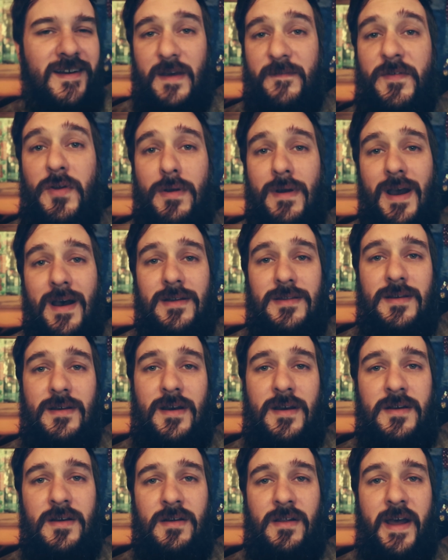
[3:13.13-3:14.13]
if you're out
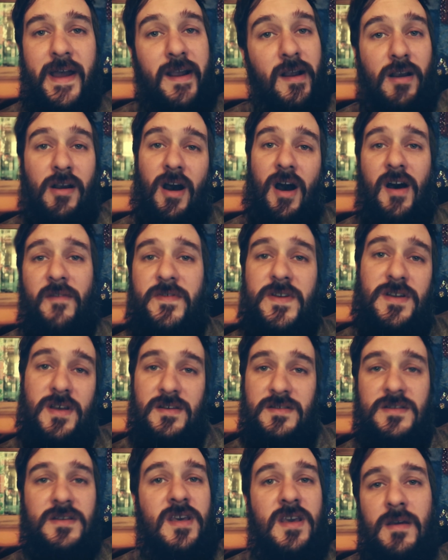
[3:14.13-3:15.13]
there and you're like, coffee
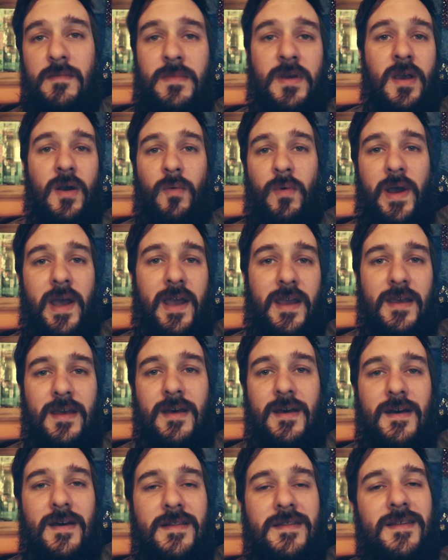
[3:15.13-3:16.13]
doesn't keep me awake,
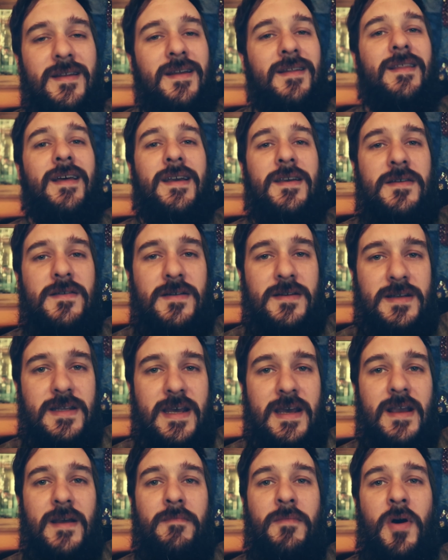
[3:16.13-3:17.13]
then I'd like you to
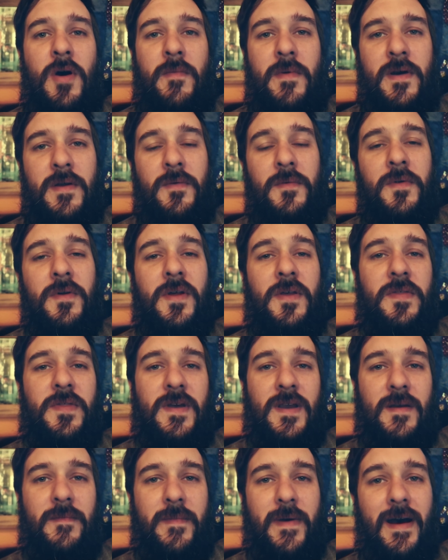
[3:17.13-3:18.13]
take a moment and really
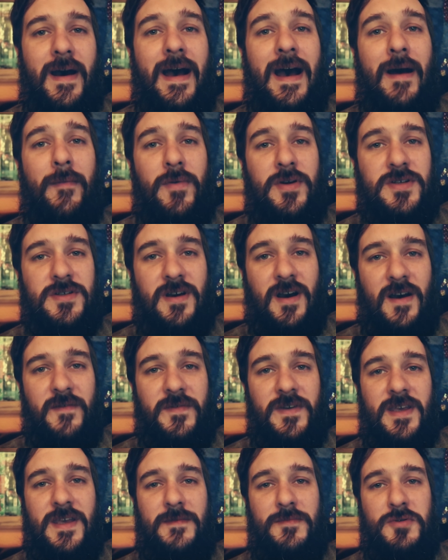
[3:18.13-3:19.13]
think about how much
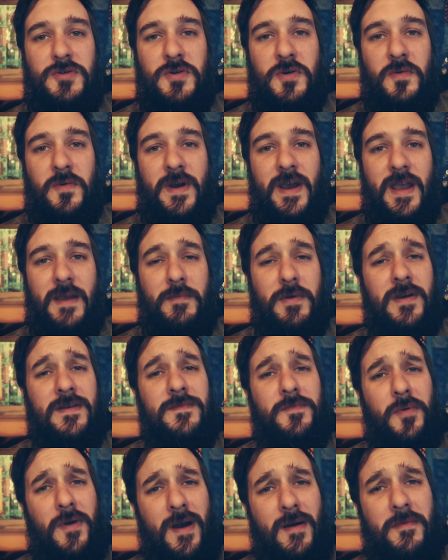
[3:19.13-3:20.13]
coffee keeps you awake because
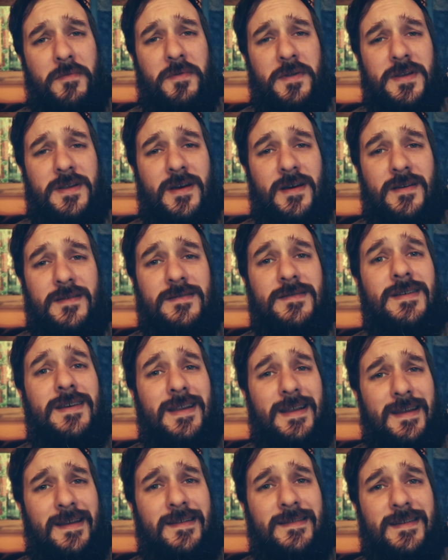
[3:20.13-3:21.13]
it probably does.
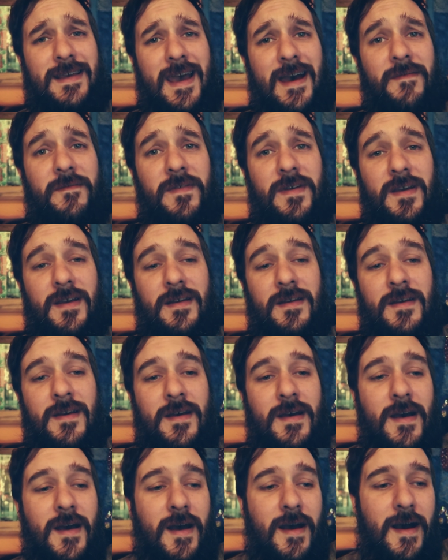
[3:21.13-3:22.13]
It is caffeine.
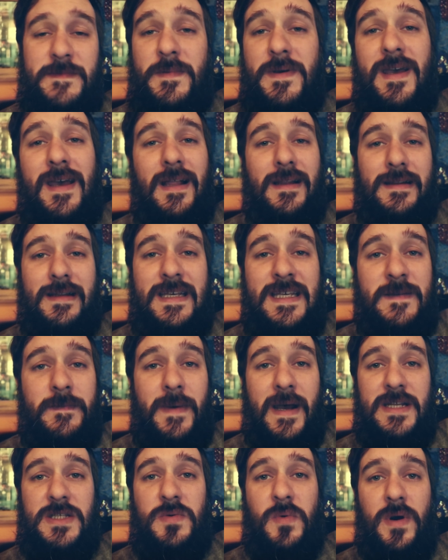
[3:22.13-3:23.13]
I spent at least
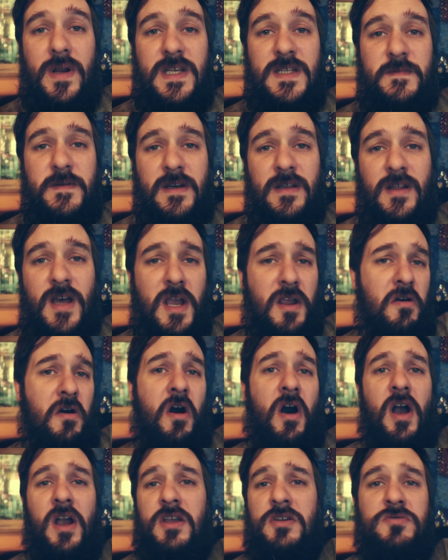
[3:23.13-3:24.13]
my 20s being like,
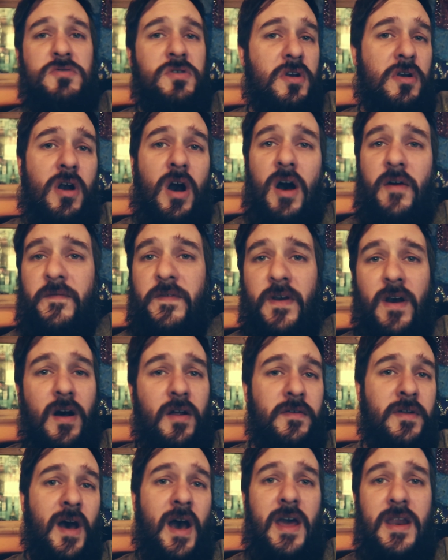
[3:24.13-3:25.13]
oh, I can drink coffee
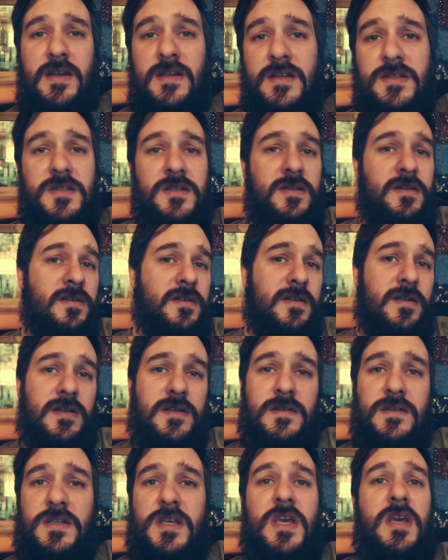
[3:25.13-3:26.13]
all night. It doesn't
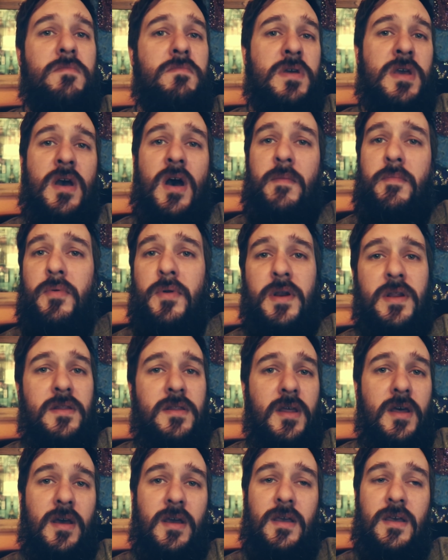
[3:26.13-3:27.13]
doesn't keep me up or
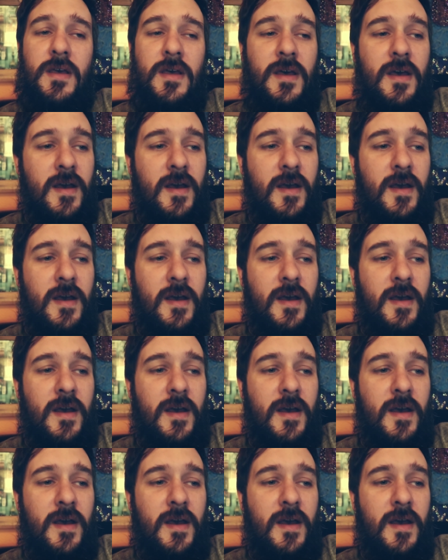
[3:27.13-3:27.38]
anything.